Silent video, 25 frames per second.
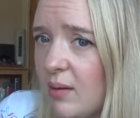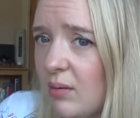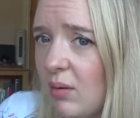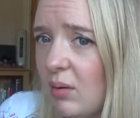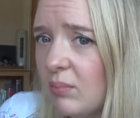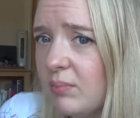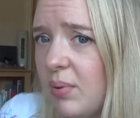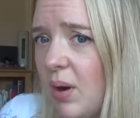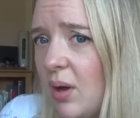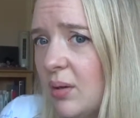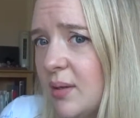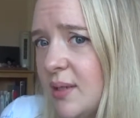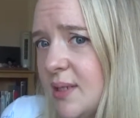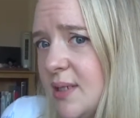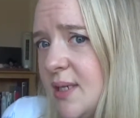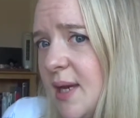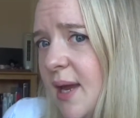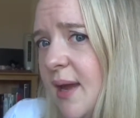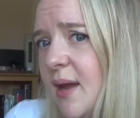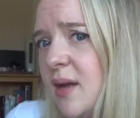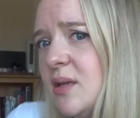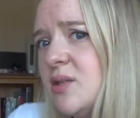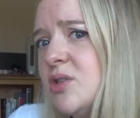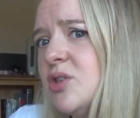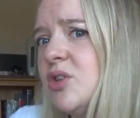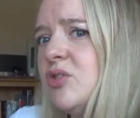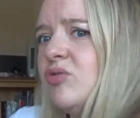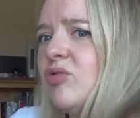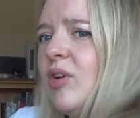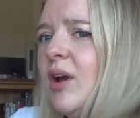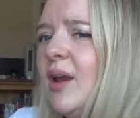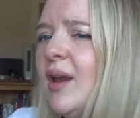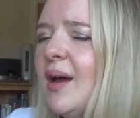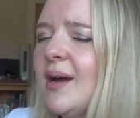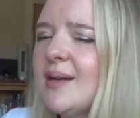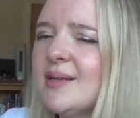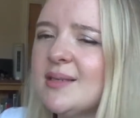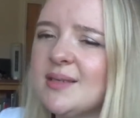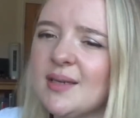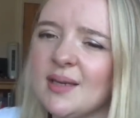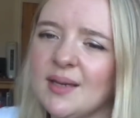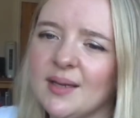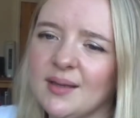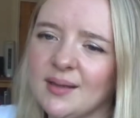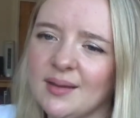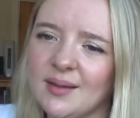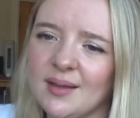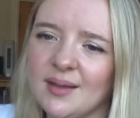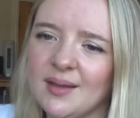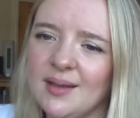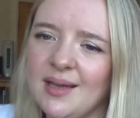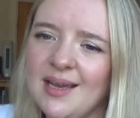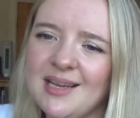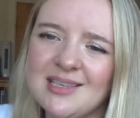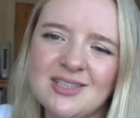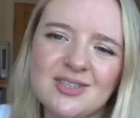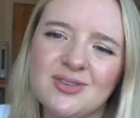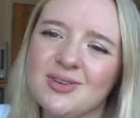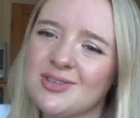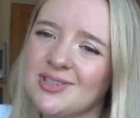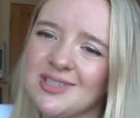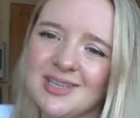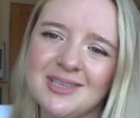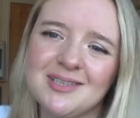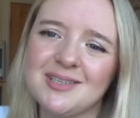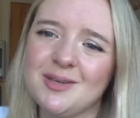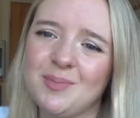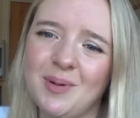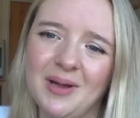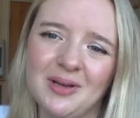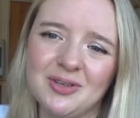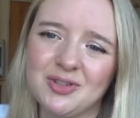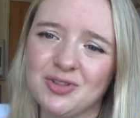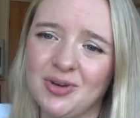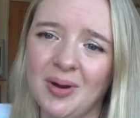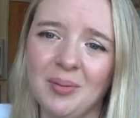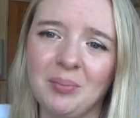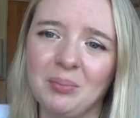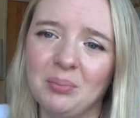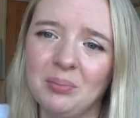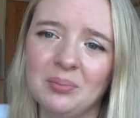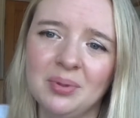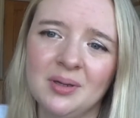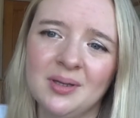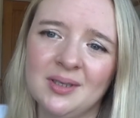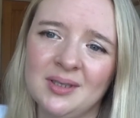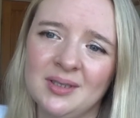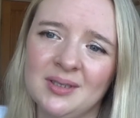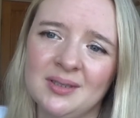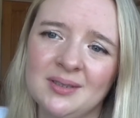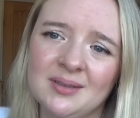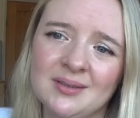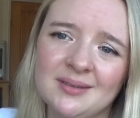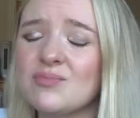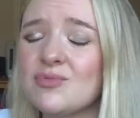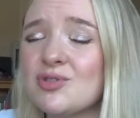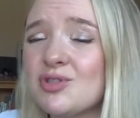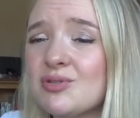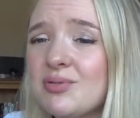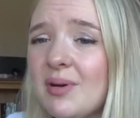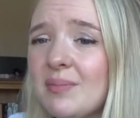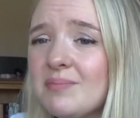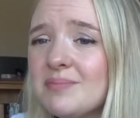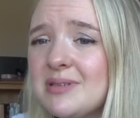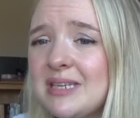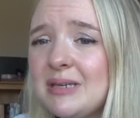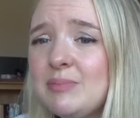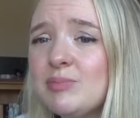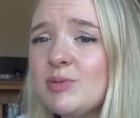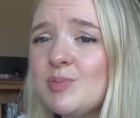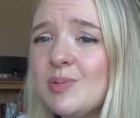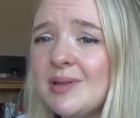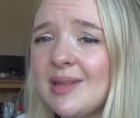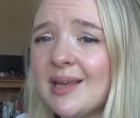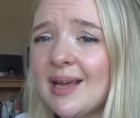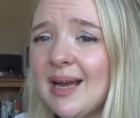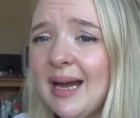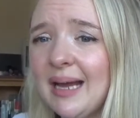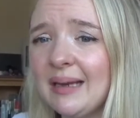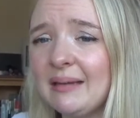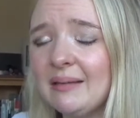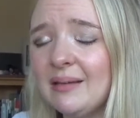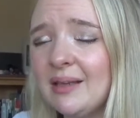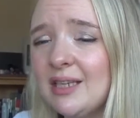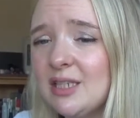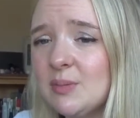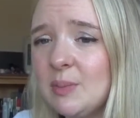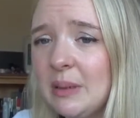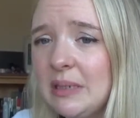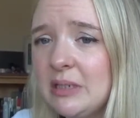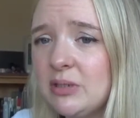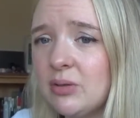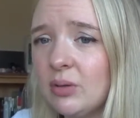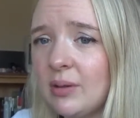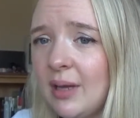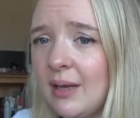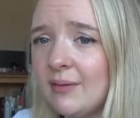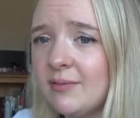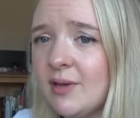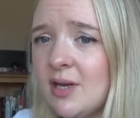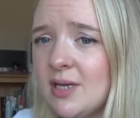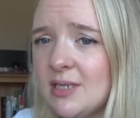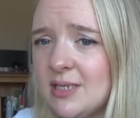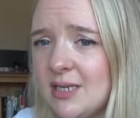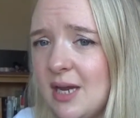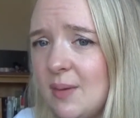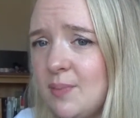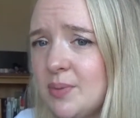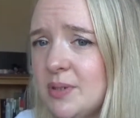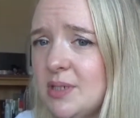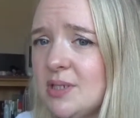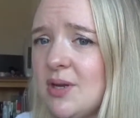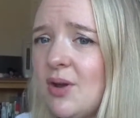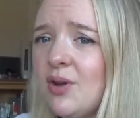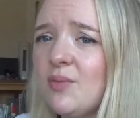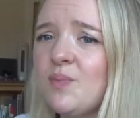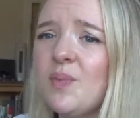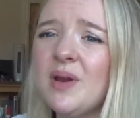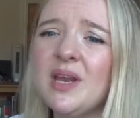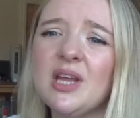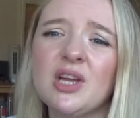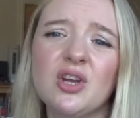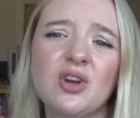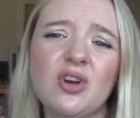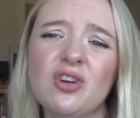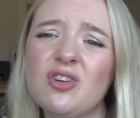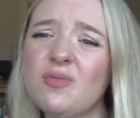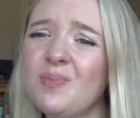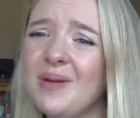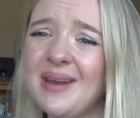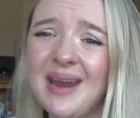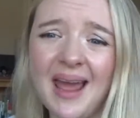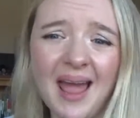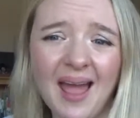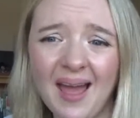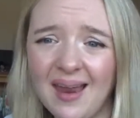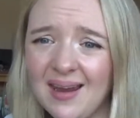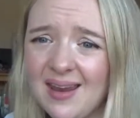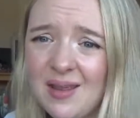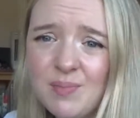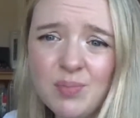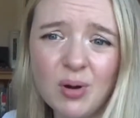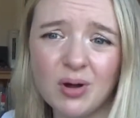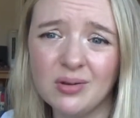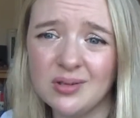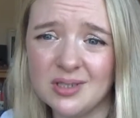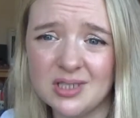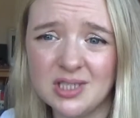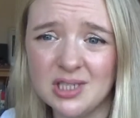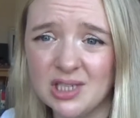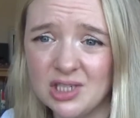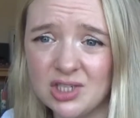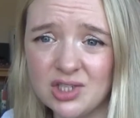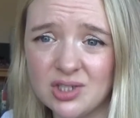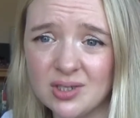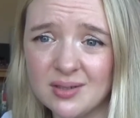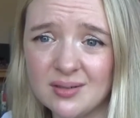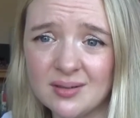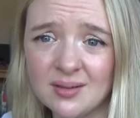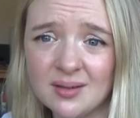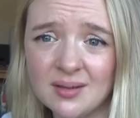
on politics and you realising that it's not just about Trump. Trump seems to be the catalyst based on that first episode, but it could have been any politician,